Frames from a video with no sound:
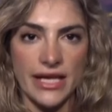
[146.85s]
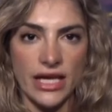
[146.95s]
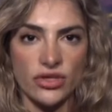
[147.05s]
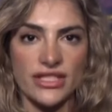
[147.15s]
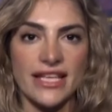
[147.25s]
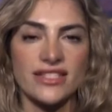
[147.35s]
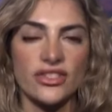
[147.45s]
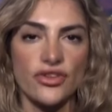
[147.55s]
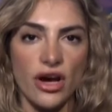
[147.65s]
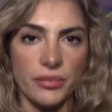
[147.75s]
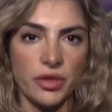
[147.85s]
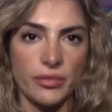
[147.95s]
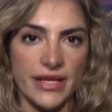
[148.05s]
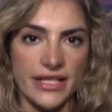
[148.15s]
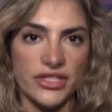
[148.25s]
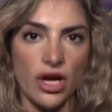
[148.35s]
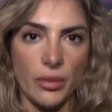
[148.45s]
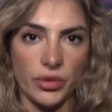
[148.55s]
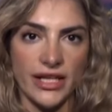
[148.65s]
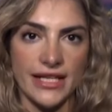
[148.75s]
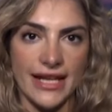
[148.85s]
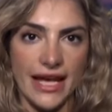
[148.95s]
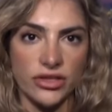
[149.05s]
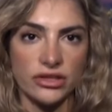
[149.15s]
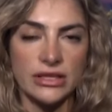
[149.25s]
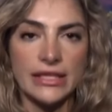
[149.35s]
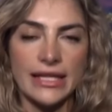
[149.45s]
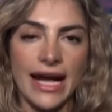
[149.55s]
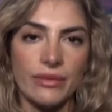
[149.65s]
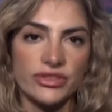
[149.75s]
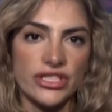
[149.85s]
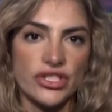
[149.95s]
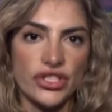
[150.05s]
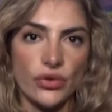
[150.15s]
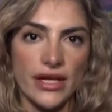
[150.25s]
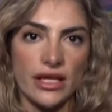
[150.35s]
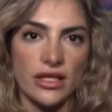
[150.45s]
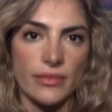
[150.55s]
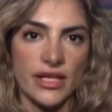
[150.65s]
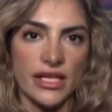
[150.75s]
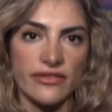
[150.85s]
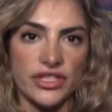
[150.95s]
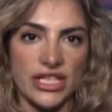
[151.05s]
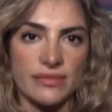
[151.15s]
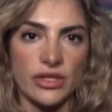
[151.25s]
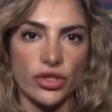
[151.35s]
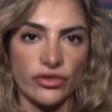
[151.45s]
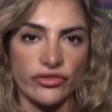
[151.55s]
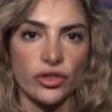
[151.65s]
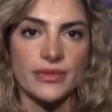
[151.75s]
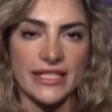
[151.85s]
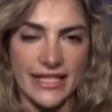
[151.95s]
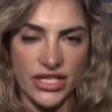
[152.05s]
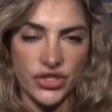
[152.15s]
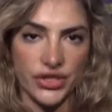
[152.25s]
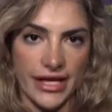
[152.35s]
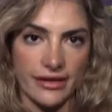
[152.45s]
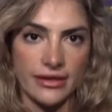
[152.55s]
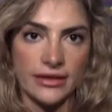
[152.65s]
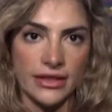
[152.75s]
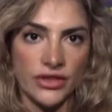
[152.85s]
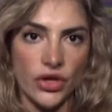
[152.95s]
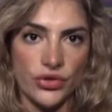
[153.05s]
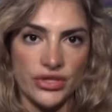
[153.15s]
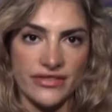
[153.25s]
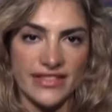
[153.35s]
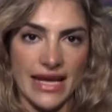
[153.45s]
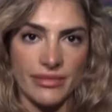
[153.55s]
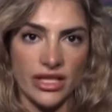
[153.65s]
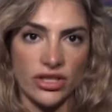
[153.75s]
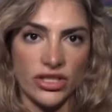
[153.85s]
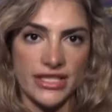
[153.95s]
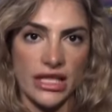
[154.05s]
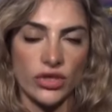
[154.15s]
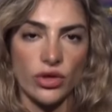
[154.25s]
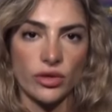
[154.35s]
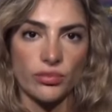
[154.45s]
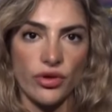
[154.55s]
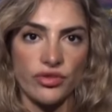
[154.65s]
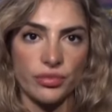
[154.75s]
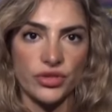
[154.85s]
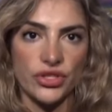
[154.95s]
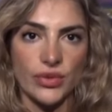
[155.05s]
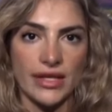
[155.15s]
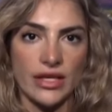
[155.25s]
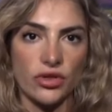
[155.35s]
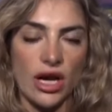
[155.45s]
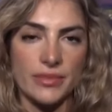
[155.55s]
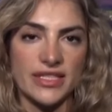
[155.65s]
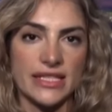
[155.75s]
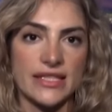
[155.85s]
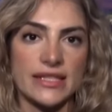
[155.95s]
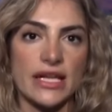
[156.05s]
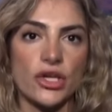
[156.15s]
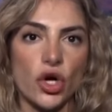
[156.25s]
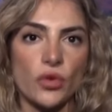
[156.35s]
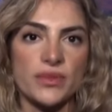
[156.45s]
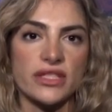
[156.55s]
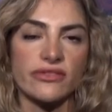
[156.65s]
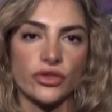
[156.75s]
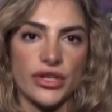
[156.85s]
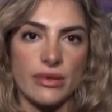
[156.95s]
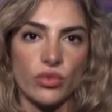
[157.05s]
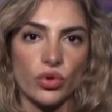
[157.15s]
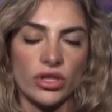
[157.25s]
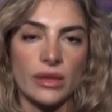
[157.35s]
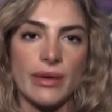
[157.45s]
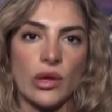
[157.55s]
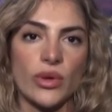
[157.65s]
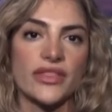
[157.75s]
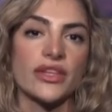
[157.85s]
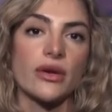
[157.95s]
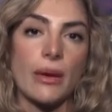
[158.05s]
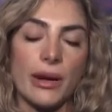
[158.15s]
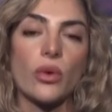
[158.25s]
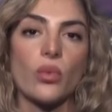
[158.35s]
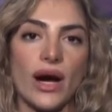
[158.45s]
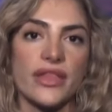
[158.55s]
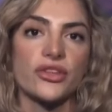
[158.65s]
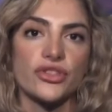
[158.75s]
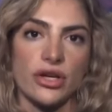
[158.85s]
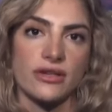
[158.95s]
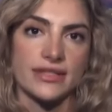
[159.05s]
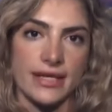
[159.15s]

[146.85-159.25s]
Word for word: Cares is not permitted to operate a kennel. Hamilton Zoning and Committee of Adjustment confirmed yesterday. The owners of Sammy and Cartello are both pursuing necropsies in hopes of learning more about why, th about why their dogs